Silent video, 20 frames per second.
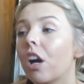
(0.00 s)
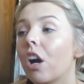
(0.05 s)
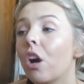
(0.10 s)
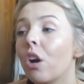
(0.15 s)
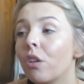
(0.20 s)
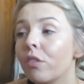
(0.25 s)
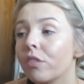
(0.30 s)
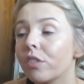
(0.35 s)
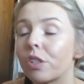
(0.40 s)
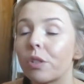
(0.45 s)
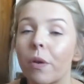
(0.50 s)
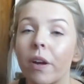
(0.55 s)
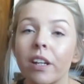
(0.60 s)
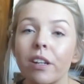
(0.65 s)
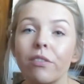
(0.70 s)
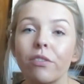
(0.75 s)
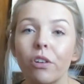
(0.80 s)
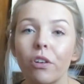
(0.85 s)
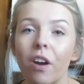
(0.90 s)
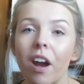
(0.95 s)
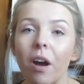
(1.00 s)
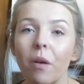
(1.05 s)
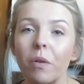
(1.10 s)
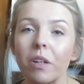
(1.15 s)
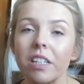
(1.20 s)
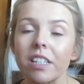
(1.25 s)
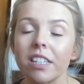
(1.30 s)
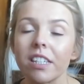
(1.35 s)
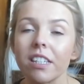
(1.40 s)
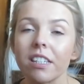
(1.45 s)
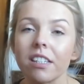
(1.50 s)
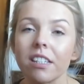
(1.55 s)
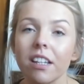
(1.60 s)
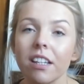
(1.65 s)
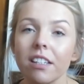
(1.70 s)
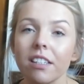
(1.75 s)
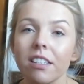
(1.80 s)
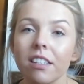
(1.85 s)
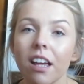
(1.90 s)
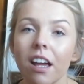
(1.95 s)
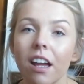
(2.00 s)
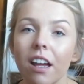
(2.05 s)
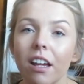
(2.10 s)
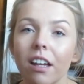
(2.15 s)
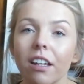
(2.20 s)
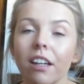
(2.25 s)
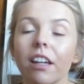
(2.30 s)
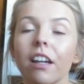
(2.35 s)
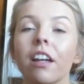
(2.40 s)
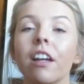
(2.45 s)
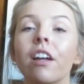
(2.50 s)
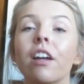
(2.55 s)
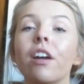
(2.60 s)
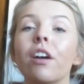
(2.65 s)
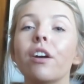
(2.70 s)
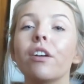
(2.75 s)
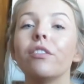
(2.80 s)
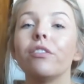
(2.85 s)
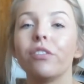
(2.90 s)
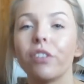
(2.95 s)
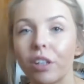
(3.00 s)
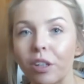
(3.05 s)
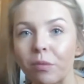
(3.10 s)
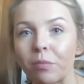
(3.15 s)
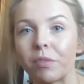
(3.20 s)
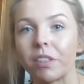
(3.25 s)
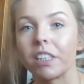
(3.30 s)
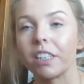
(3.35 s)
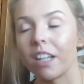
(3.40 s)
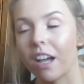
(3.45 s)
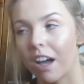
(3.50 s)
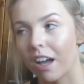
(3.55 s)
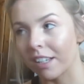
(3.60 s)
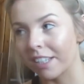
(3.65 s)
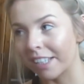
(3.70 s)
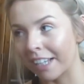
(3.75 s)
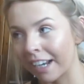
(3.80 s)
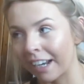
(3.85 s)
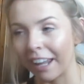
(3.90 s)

over 24 hours since I filmed the last